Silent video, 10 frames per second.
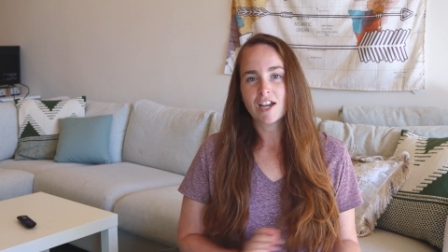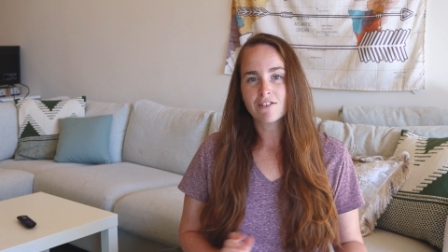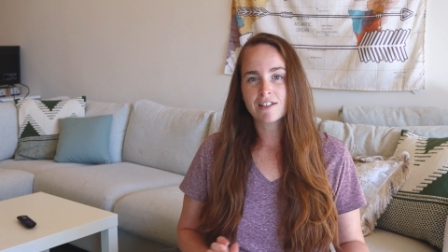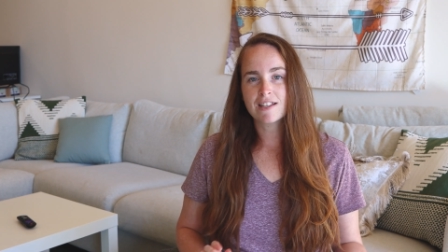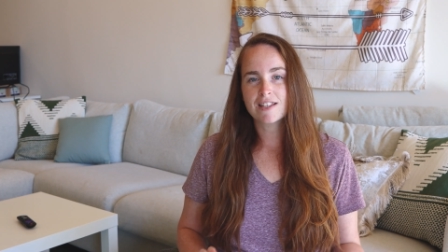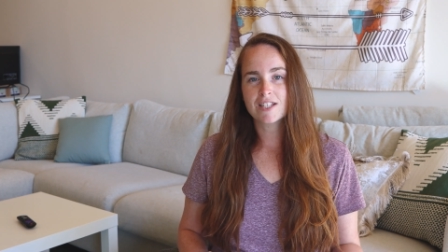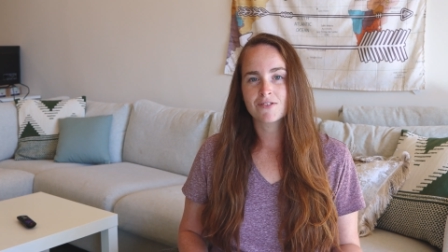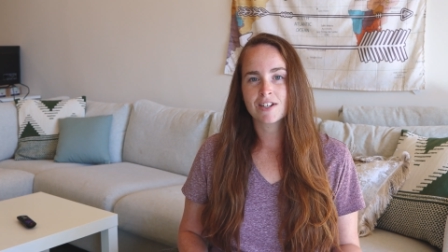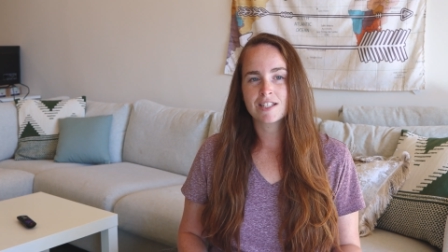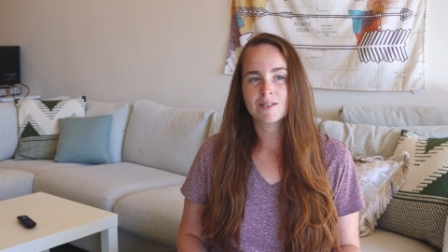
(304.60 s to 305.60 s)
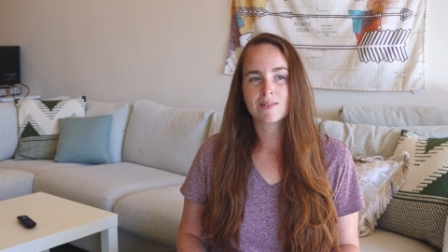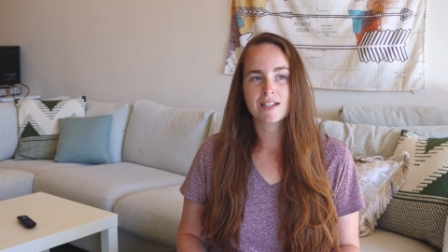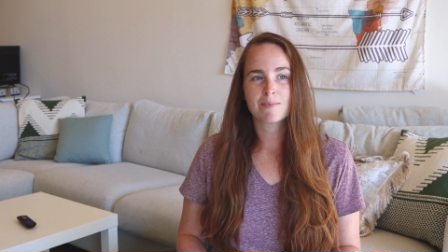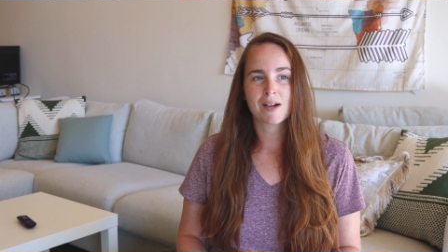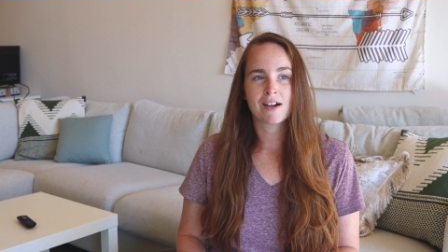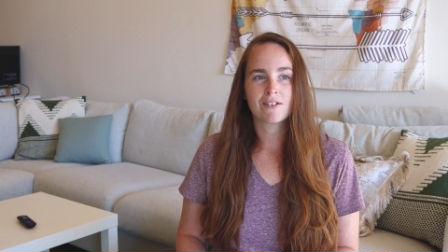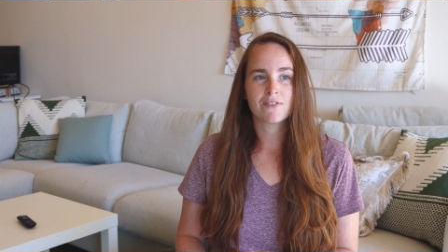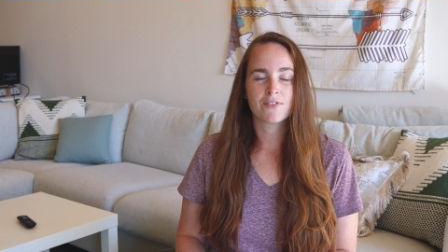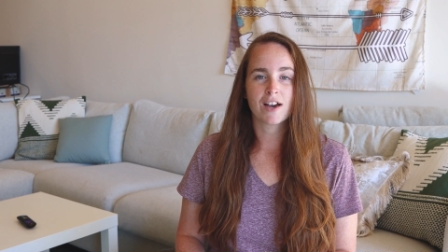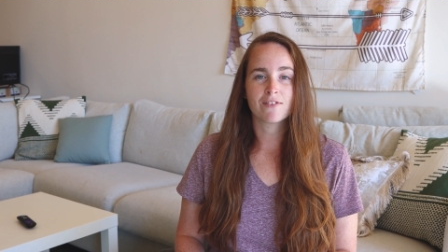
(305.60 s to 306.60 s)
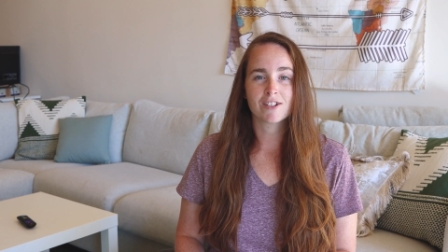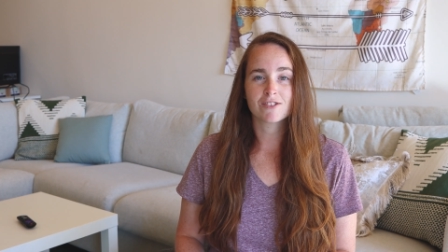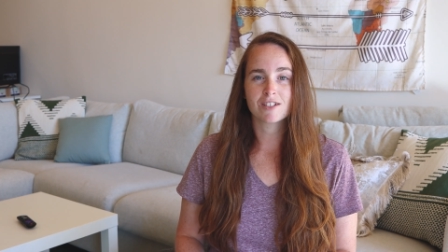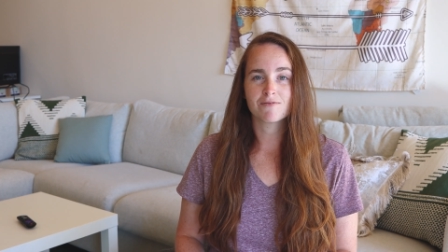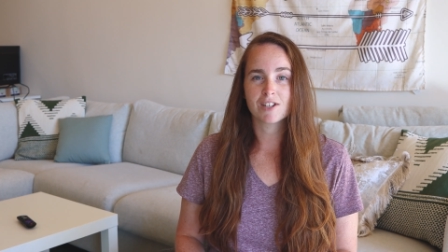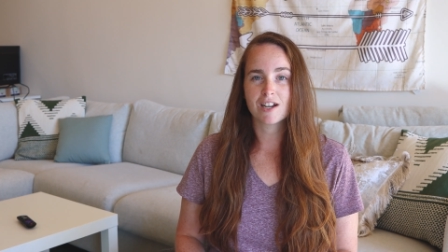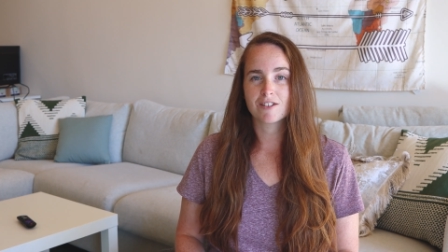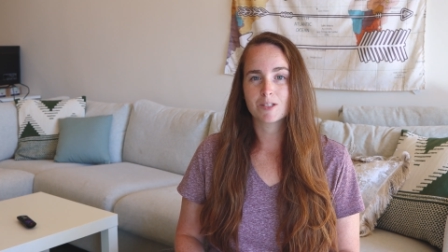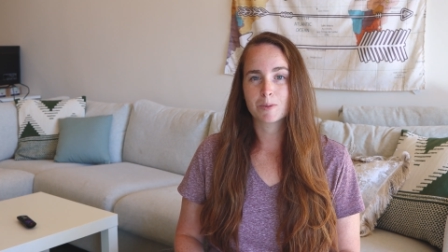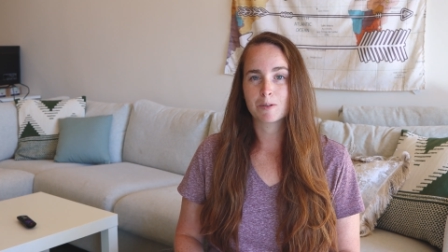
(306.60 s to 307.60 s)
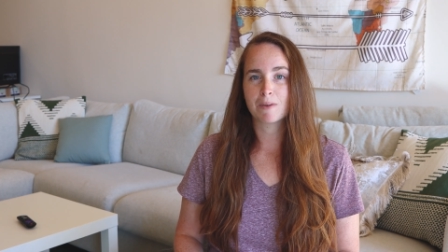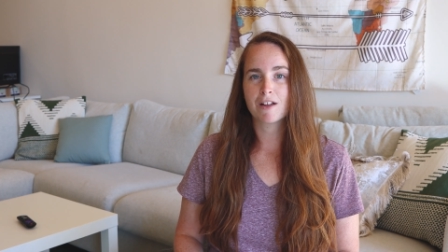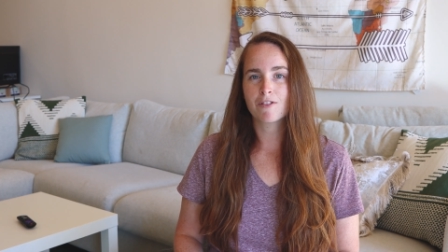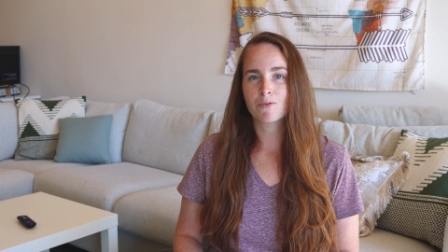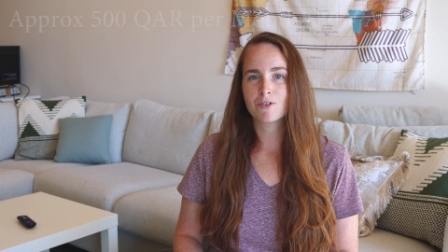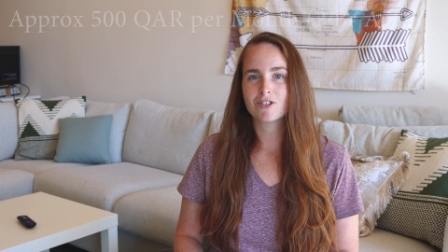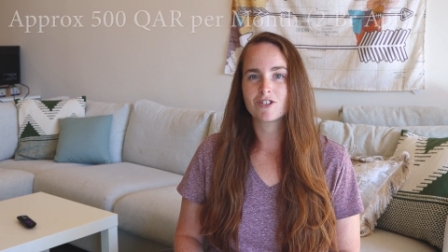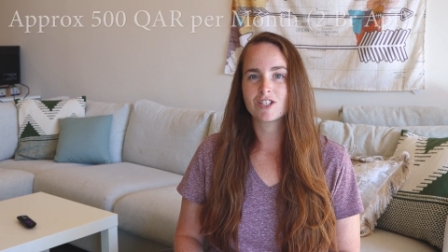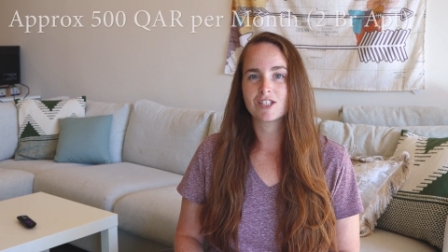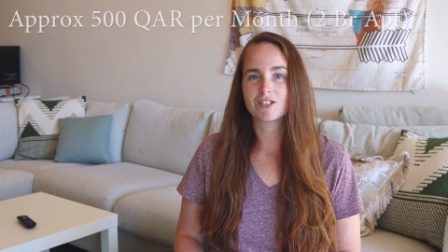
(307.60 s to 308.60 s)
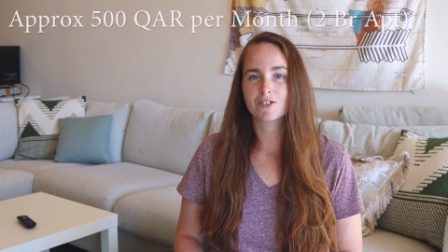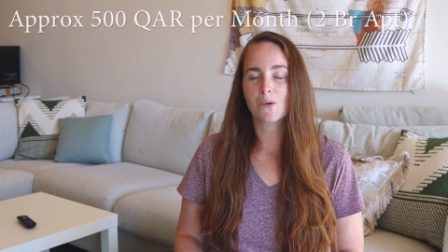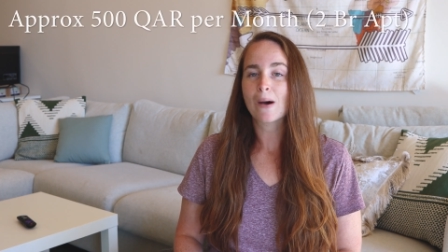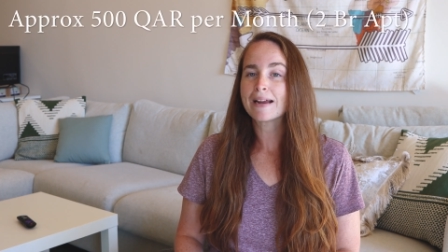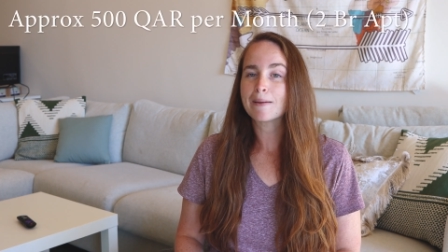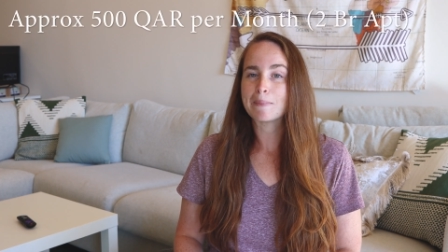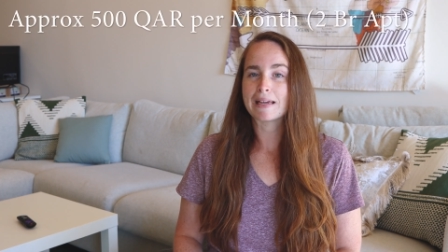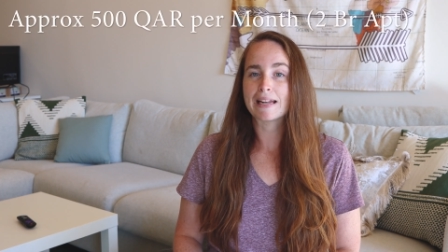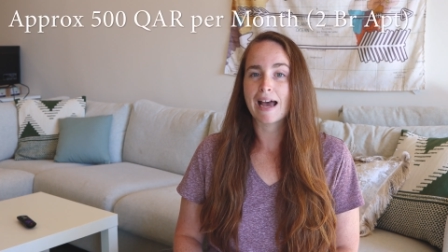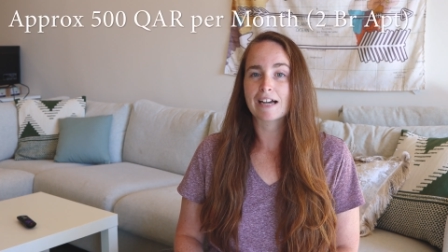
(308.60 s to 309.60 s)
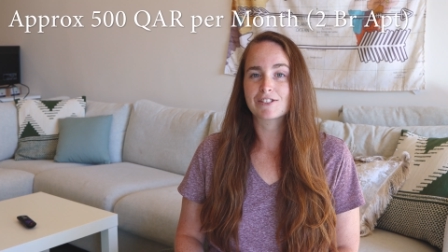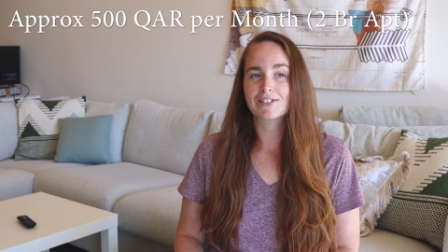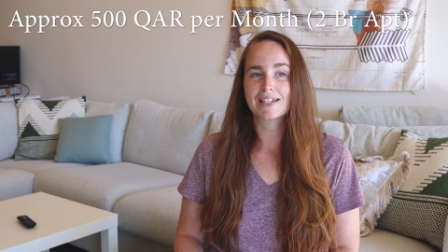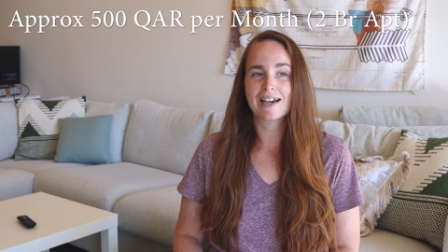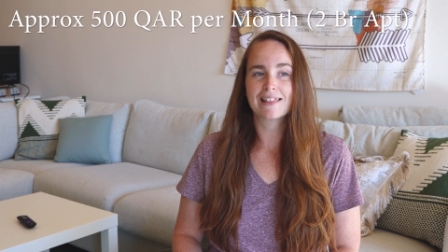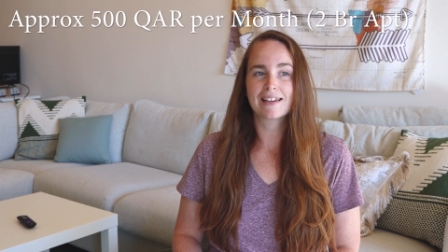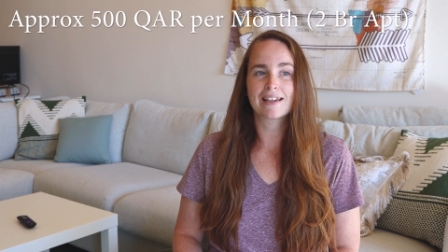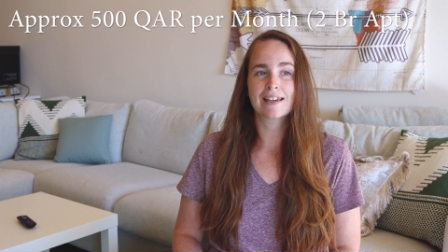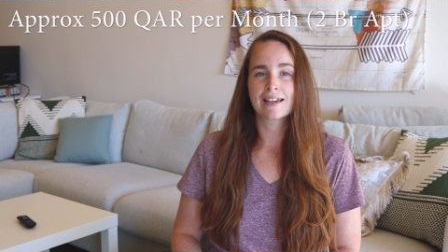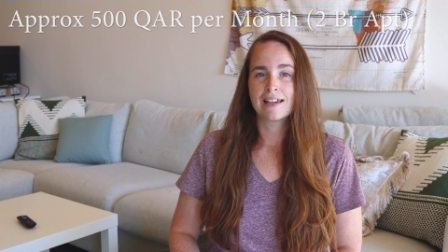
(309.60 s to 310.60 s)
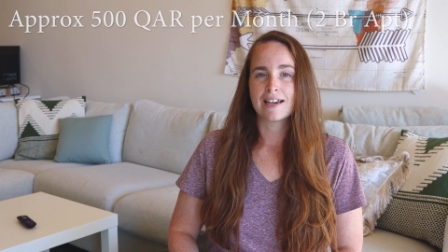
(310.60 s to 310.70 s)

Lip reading: Generally, this runs me about 500 reals per month, which is quite a bit actually, I think,